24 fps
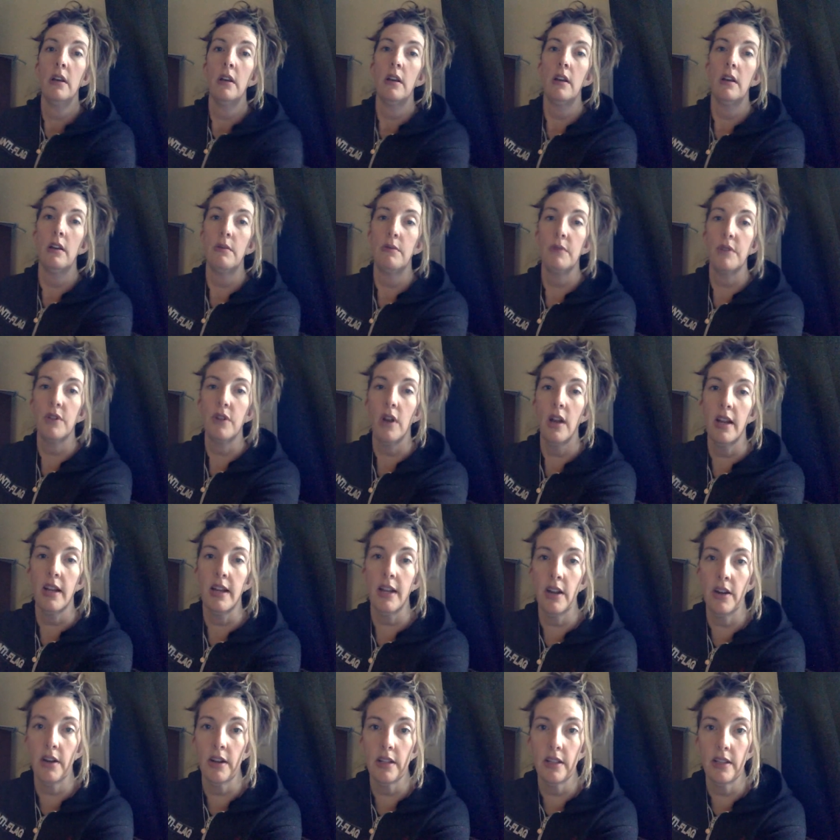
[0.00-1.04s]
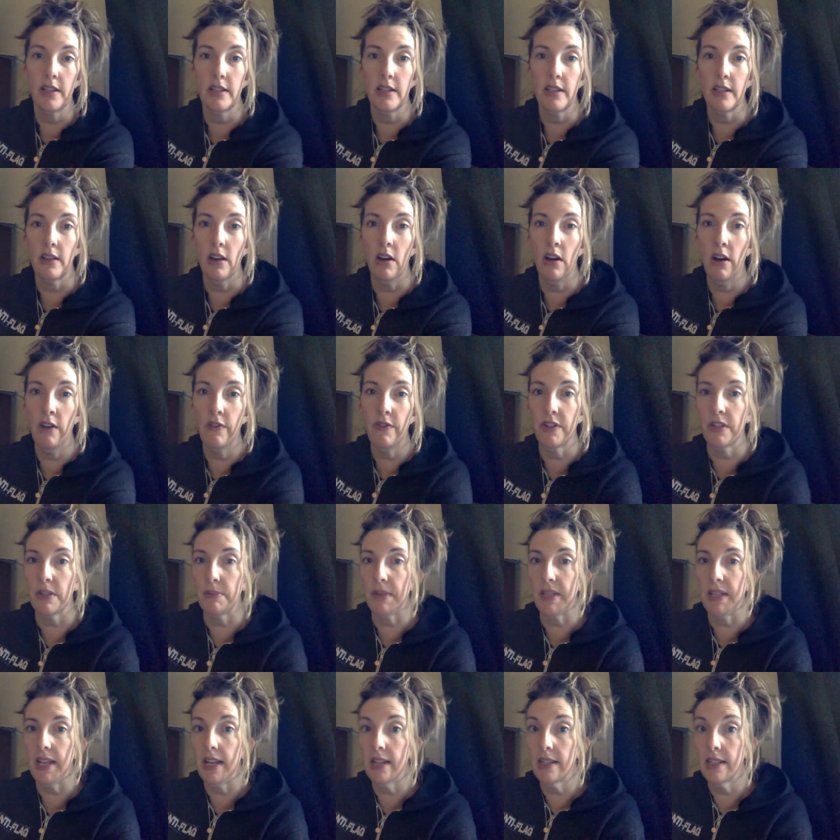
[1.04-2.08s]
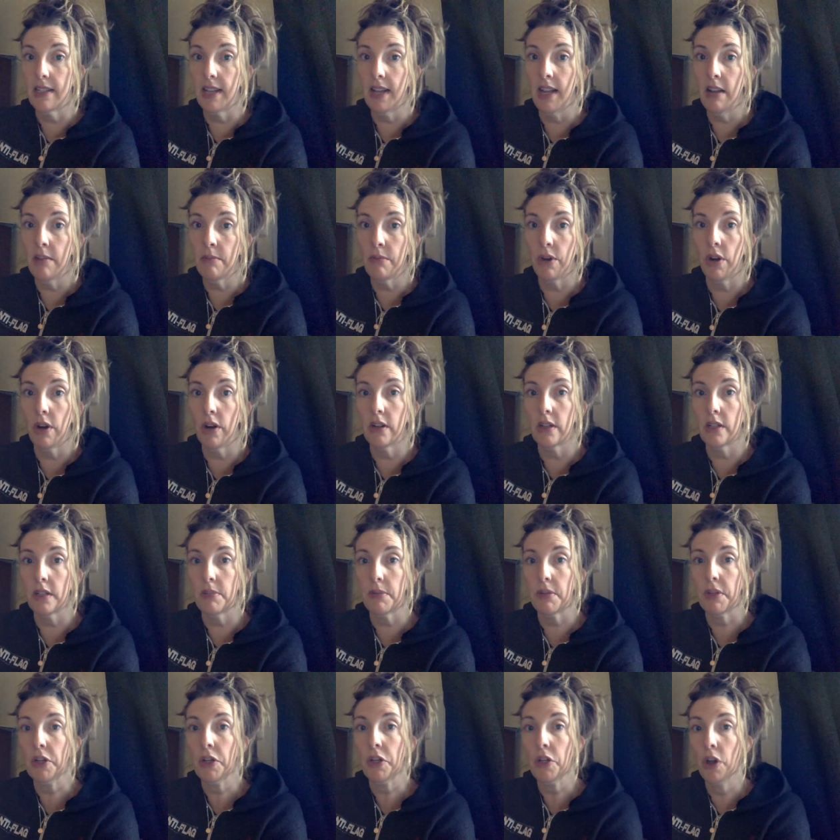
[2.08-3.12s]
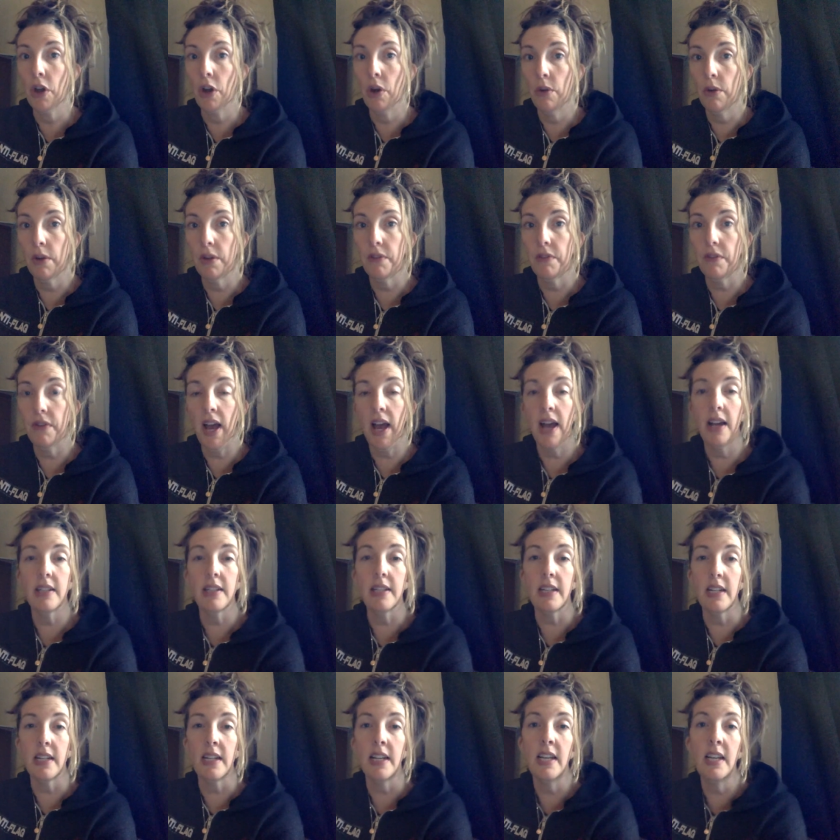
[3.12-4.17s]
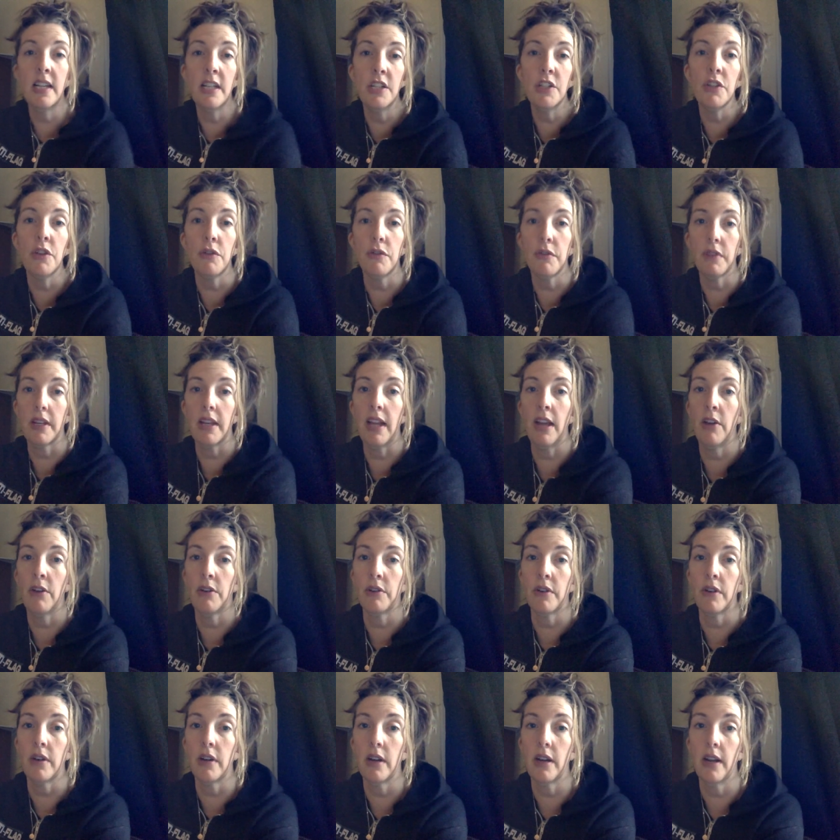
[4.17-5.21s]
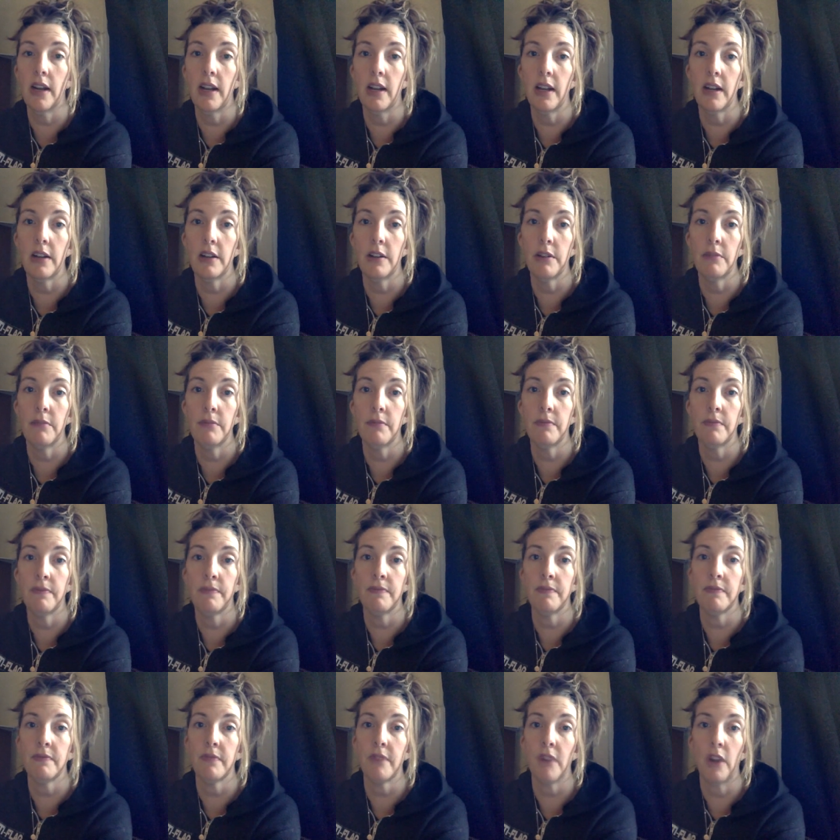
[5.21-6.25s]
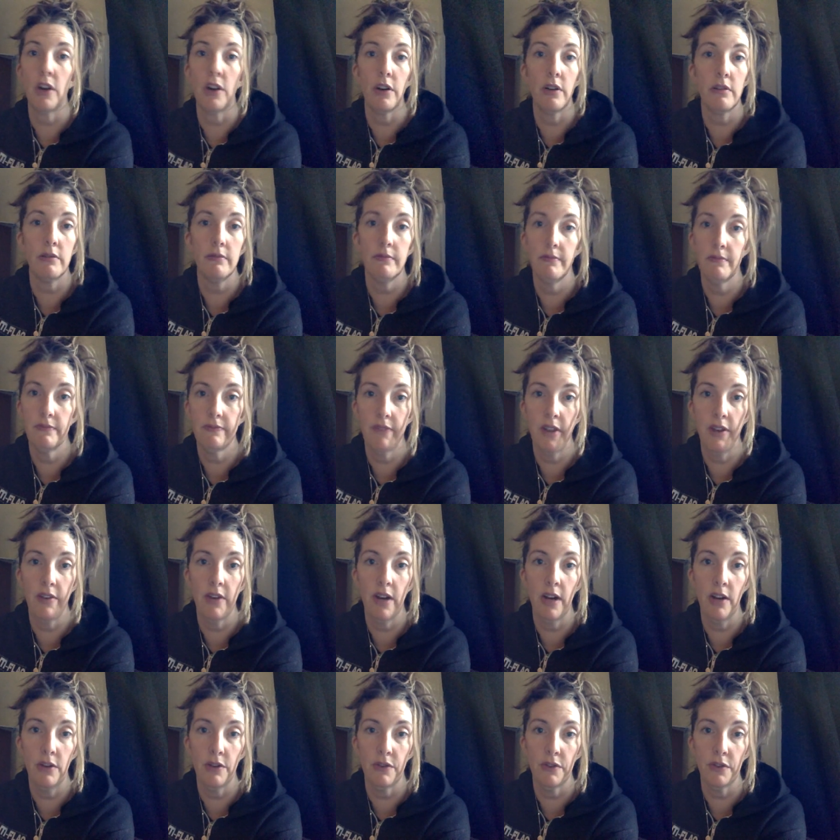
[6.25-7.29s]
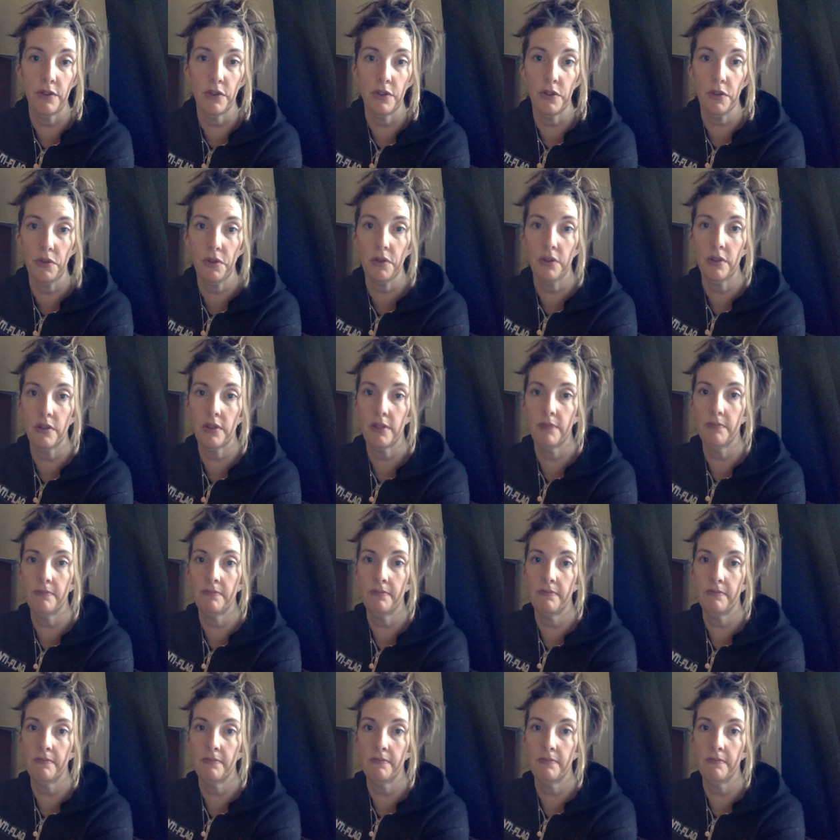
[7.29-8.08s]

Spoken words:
And we try and carry these in the office, but that Zan product's been going fast, and it is over the counter at our favorite health food stores.